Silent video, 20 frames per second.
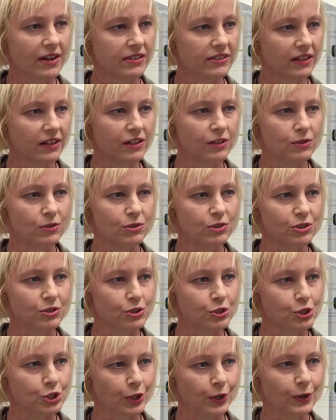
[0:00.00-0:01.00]
Our study
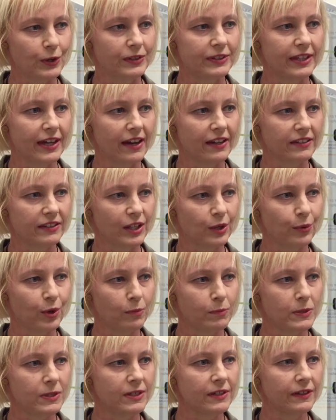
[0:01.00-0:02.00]
also showed that there
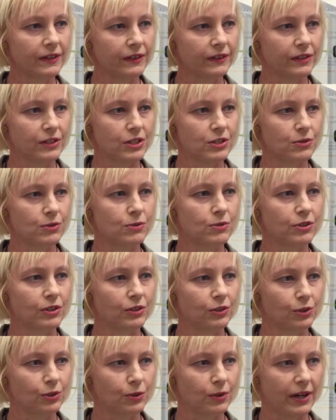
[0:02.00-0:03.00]
were particular
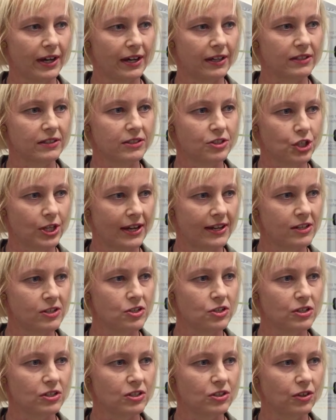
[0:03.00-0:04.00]
children who had
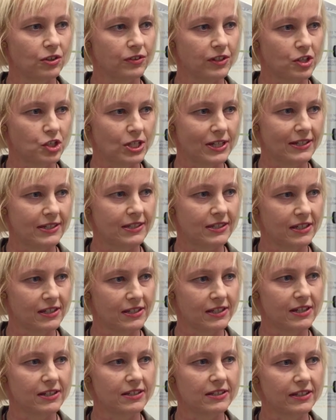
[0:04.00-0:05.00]
changes on their chest
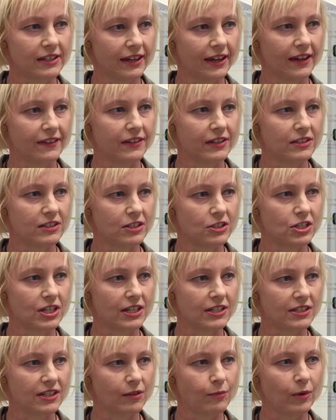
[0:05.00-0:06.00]
CT scan that
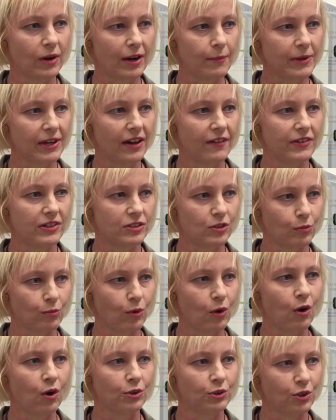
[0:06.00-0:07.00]
suggest they might be having
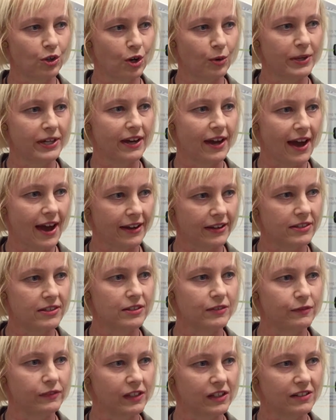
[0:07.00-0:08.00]
some ongoing
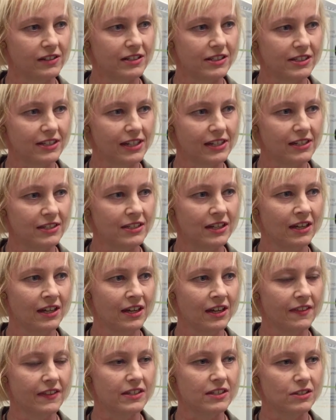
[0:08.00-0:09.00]
active lung disease.
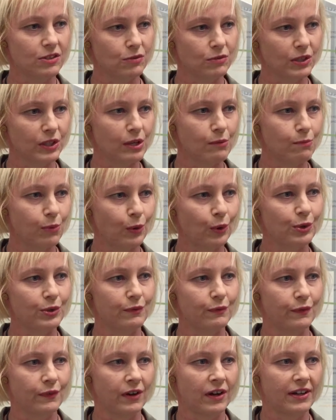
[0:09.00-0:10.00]
And this is a really
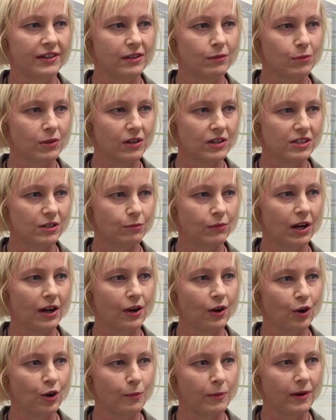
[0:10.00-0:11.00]
important finding because it
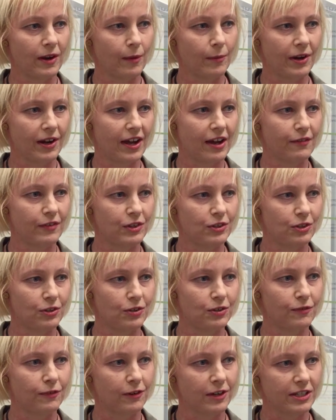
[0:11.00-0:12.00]
might open up an
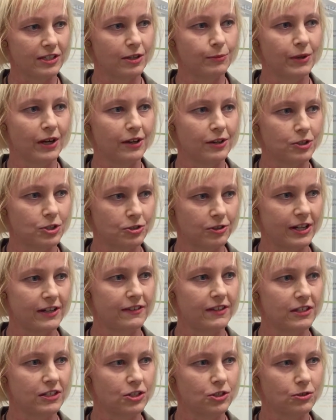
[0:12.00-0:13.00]
avenue for us to be able to
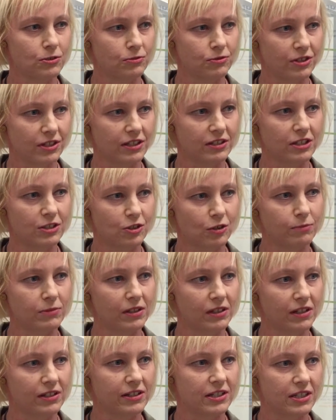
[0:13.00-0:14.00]
treat these children and stop
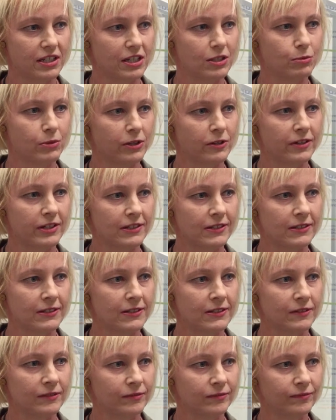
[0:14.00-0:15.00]
the lung disease where it is.